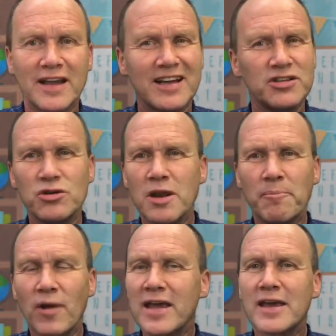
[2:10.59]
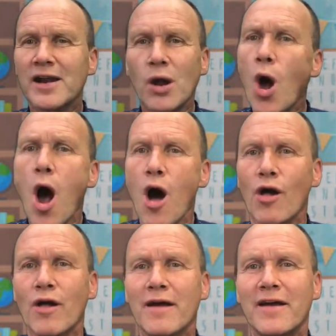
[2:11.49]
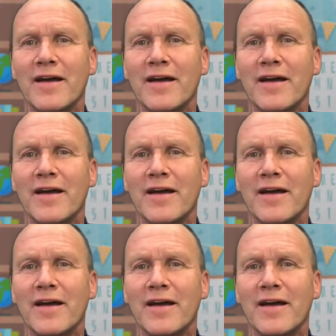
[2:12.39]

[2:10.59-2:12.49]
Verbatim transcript: because you didn't break it at all.